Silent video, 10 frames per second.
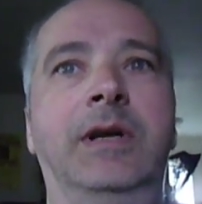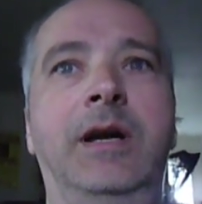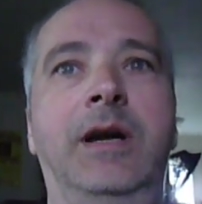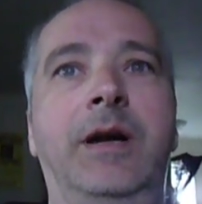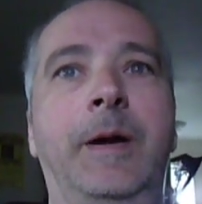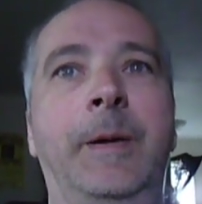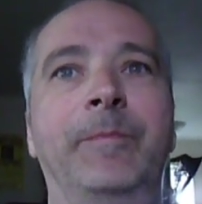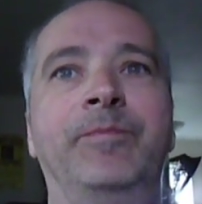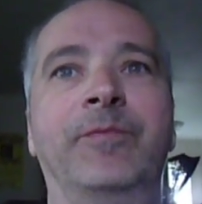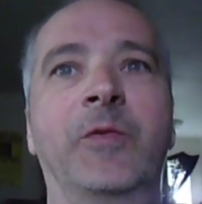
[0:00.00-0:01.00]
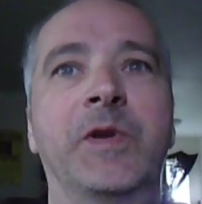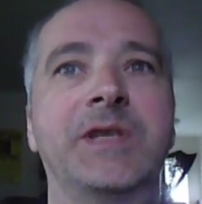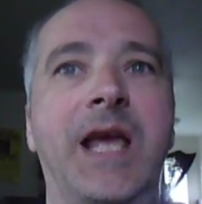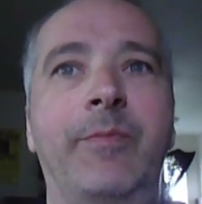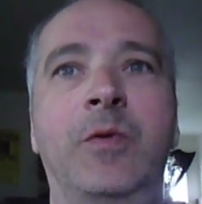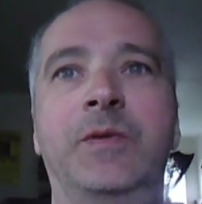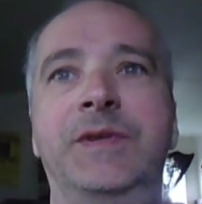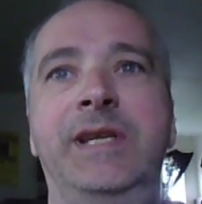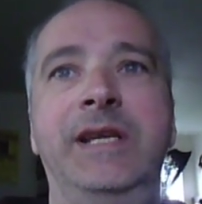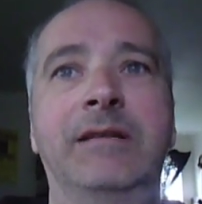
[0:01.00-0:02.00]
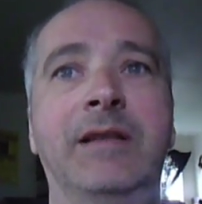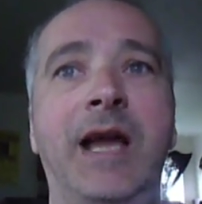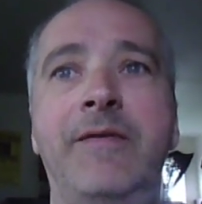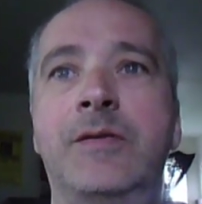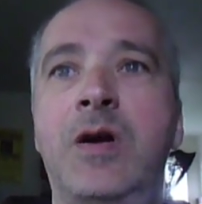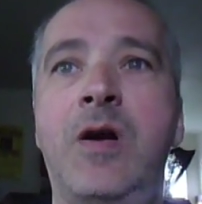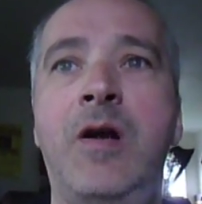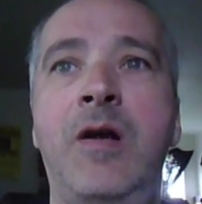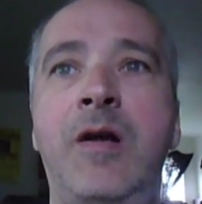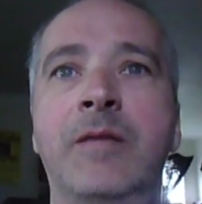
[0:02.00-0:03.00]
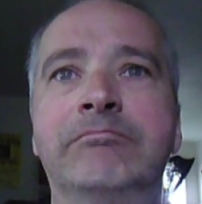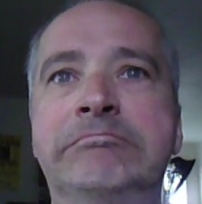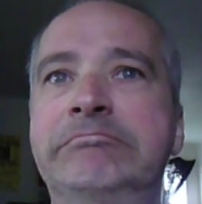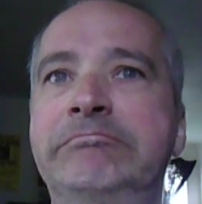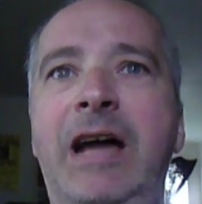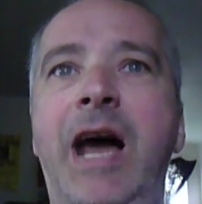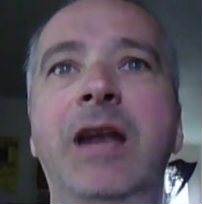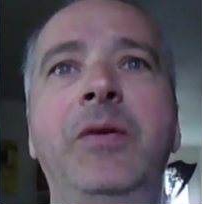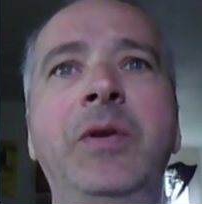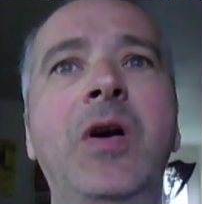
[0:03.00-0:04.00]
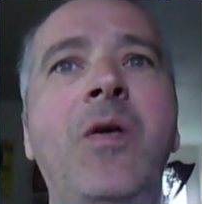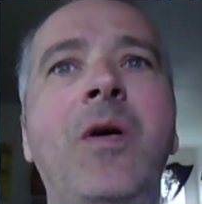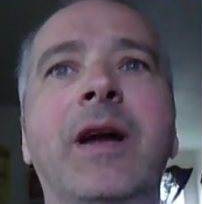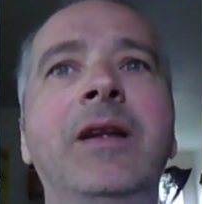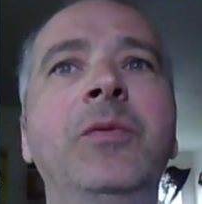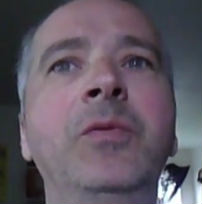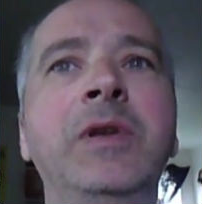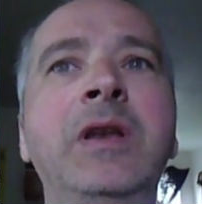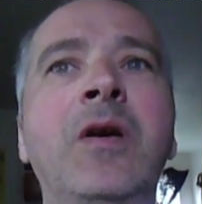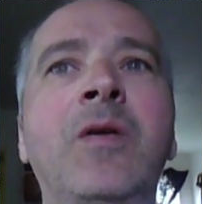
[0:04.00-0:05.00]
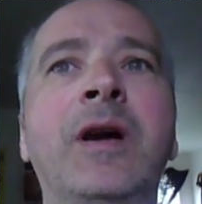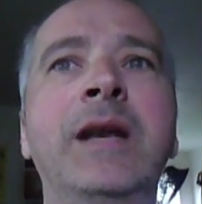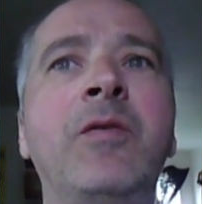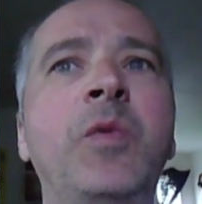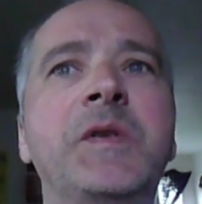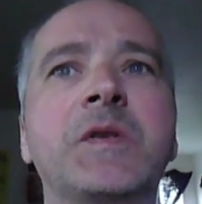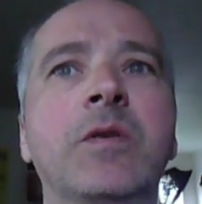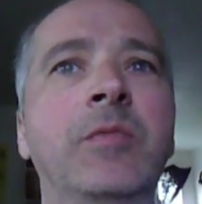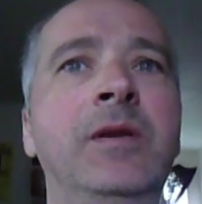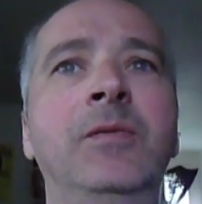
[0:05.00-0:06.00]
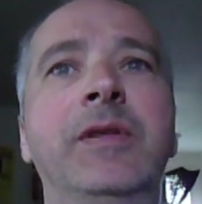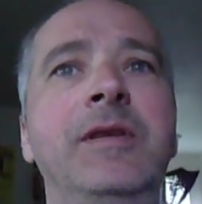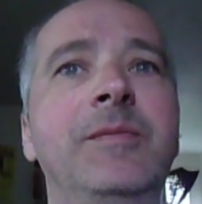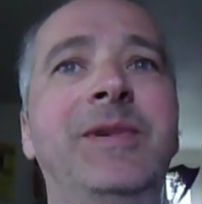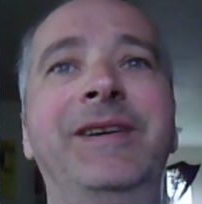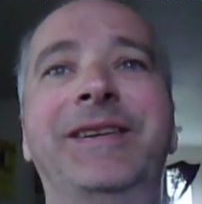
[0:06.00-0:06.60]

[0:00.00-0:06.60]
Um, for example, was he a lifeguard? I don't know. I don't really know. I never went swimming with him.